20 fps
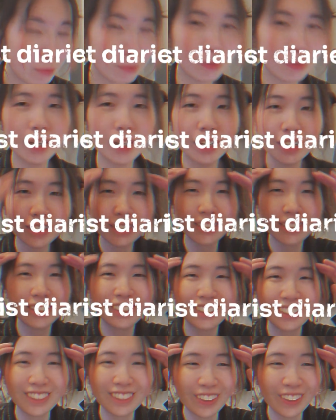bro,
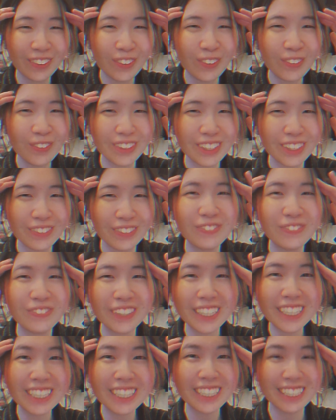it's so
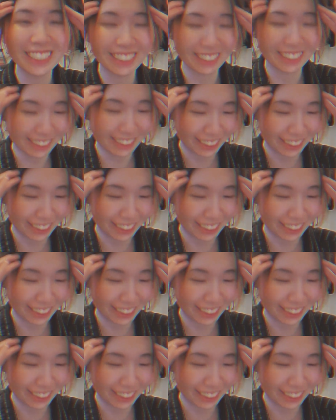convenient.